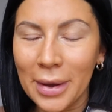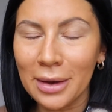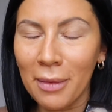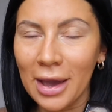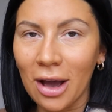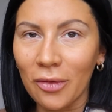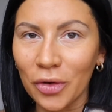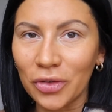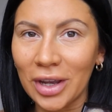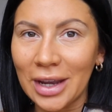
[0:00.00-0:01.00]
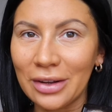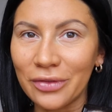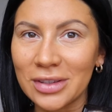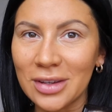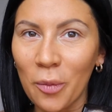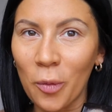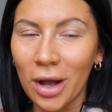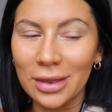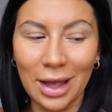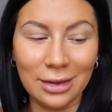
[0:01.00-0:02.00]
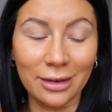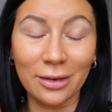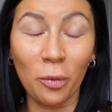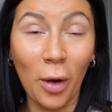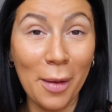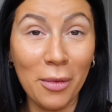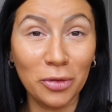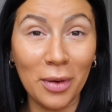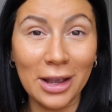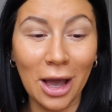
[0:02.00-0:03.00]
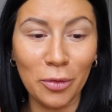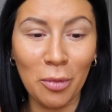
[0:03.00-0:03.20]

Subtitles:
big makeup routine for someone that doesn't wear much makeup.